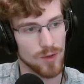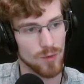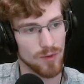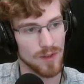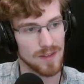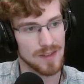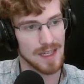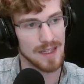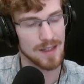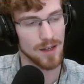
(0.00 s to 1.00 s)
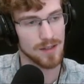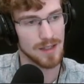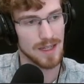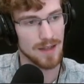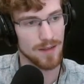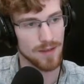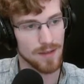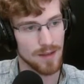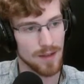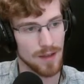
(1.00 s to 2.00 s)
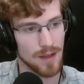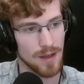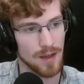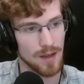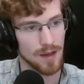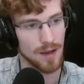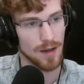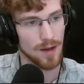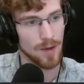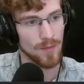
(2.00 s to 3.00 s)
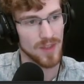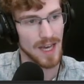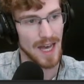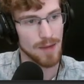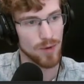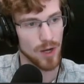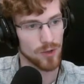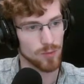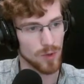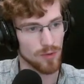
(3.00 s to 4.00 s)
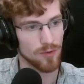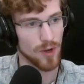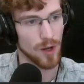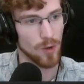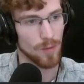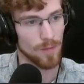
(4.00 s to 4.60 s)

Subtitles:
you move the skin underneath, the eyebrows will follow.